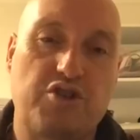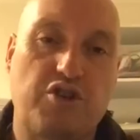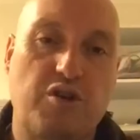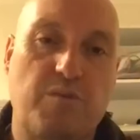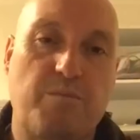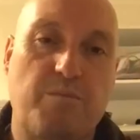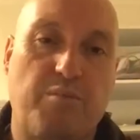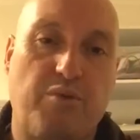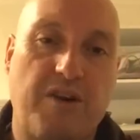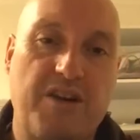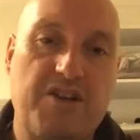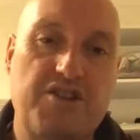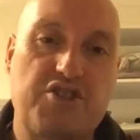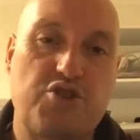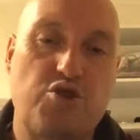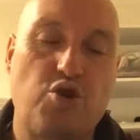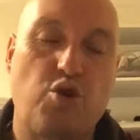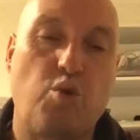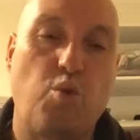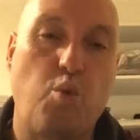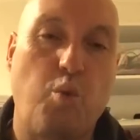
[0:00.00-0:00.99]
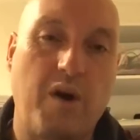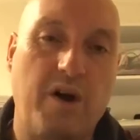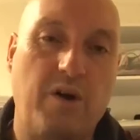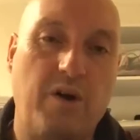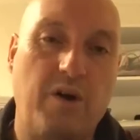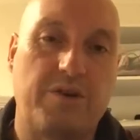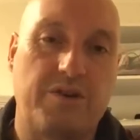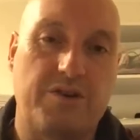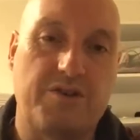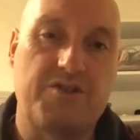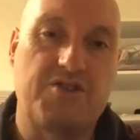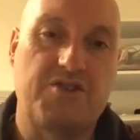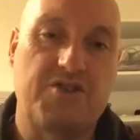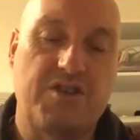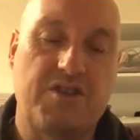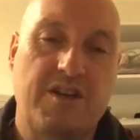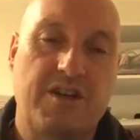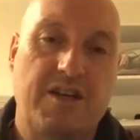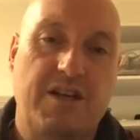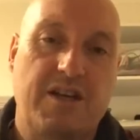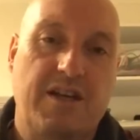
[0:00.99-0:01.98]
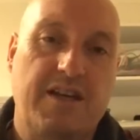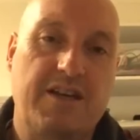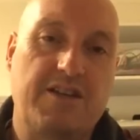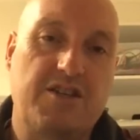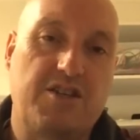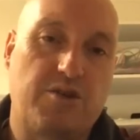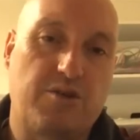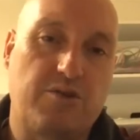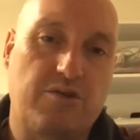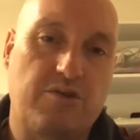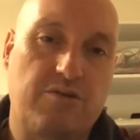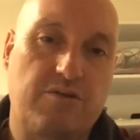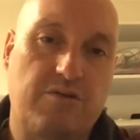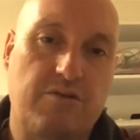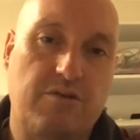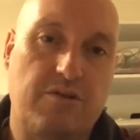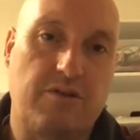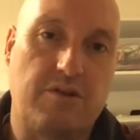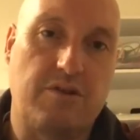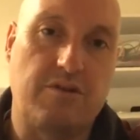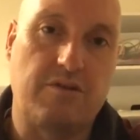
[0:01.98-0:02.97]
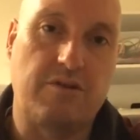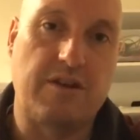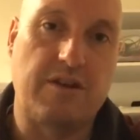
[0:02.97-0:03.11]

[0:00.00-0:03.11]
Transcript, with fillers: compress your wellness into, you know, yeah.